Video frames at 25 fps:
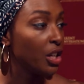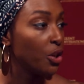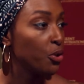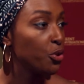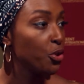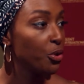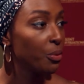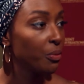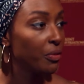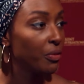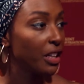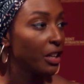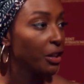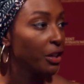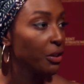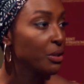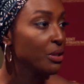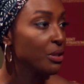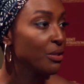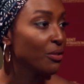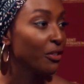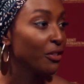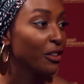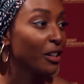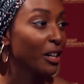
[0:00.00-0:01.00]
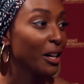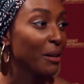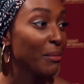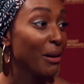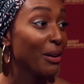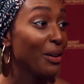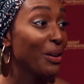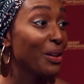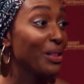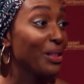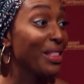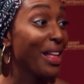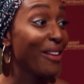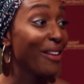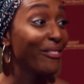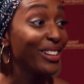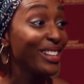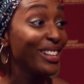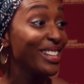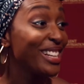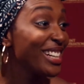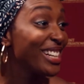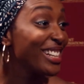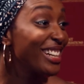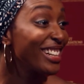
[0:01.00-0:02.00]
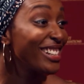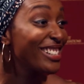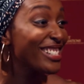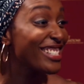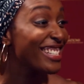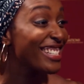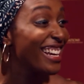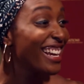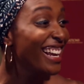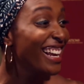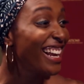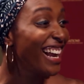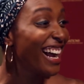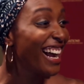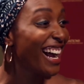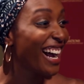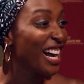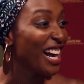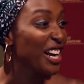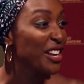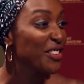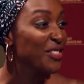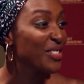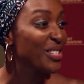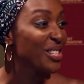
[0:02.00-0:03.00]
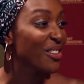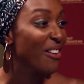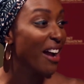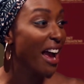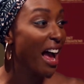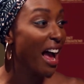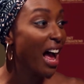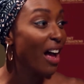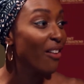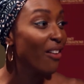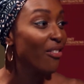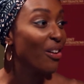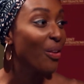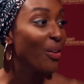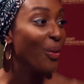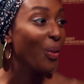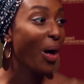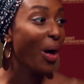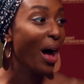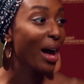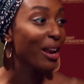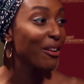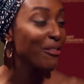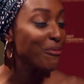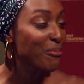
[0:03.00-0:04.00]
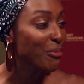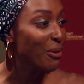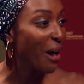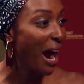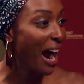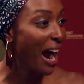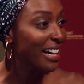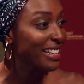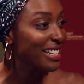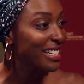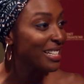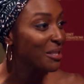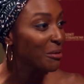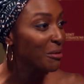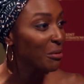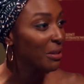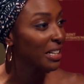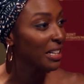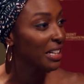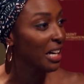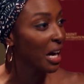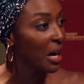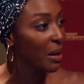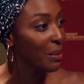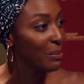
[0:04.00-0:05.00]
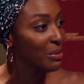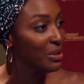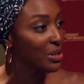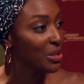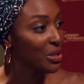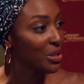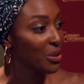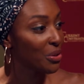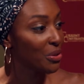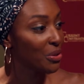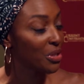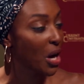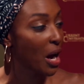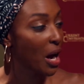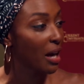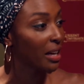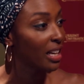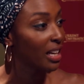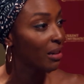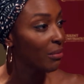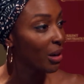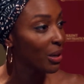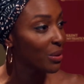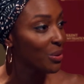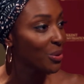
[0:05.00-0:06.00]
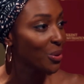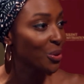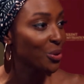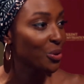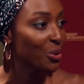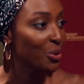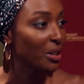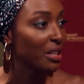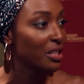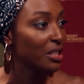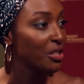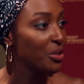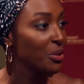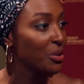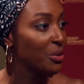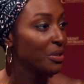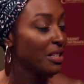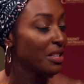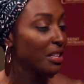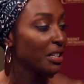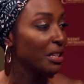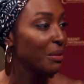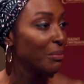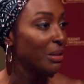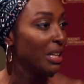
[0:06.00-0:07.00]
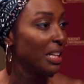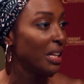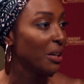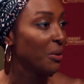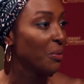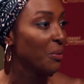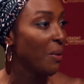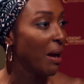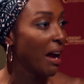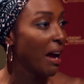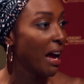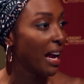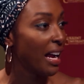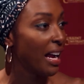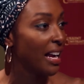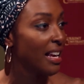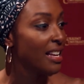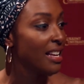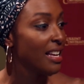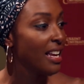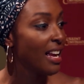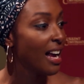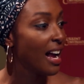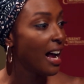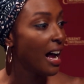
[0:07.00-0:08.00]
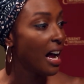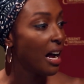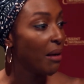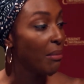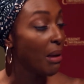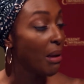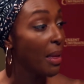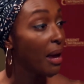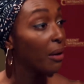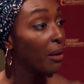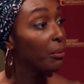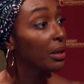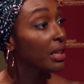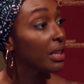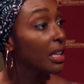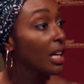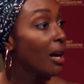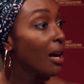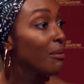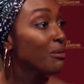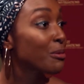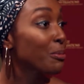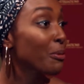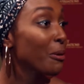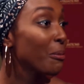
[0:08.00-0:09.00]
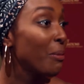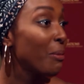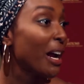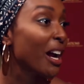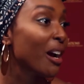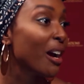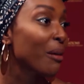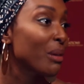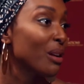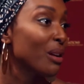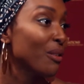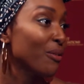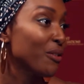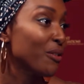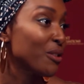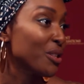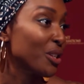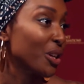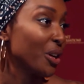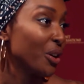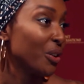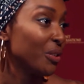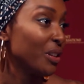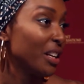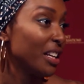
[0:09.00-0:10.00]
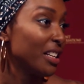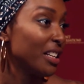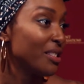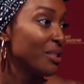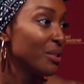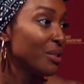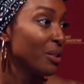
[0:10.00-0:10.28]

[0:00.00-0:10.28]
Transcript: YouTube videos for about 11 years. So I have a lot of practice when it comes to talking about social issues in a comedic way, and that really helped prepare me for Decoded.